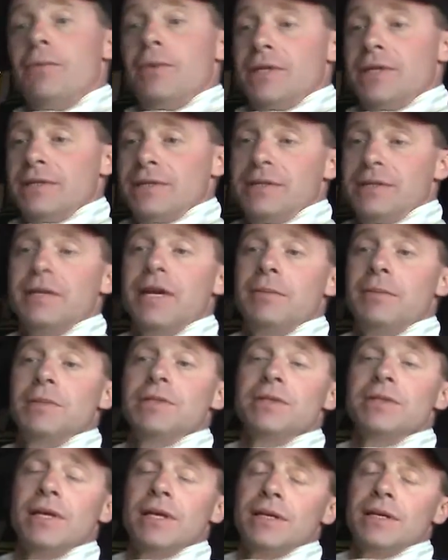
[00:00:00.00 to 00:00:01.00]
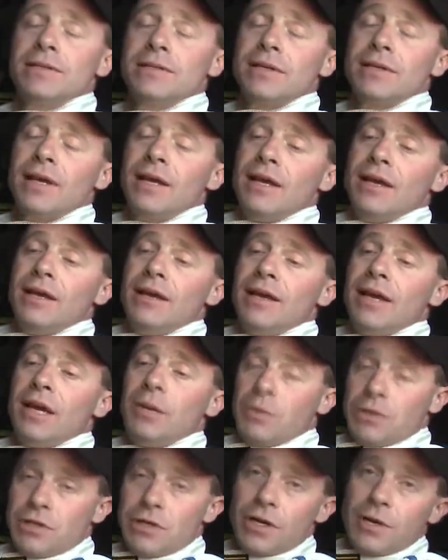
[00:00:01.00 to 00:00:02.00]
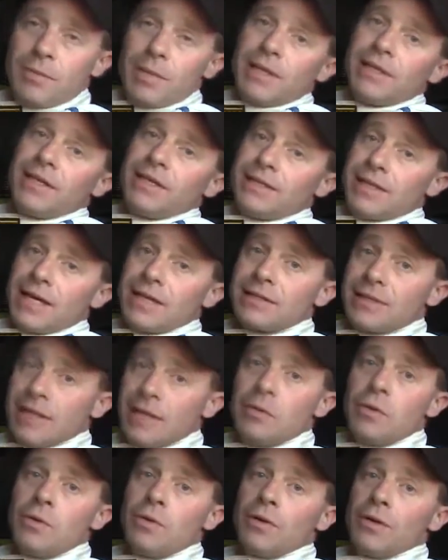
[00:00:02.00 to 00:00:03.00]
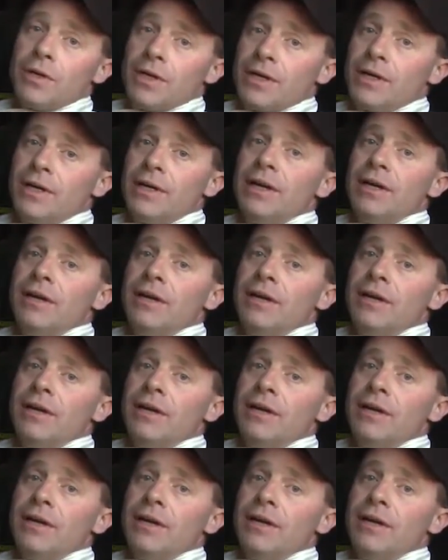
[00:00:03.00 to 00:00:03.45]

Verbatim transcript: which is the same as this, and we're talking about the exact same corner.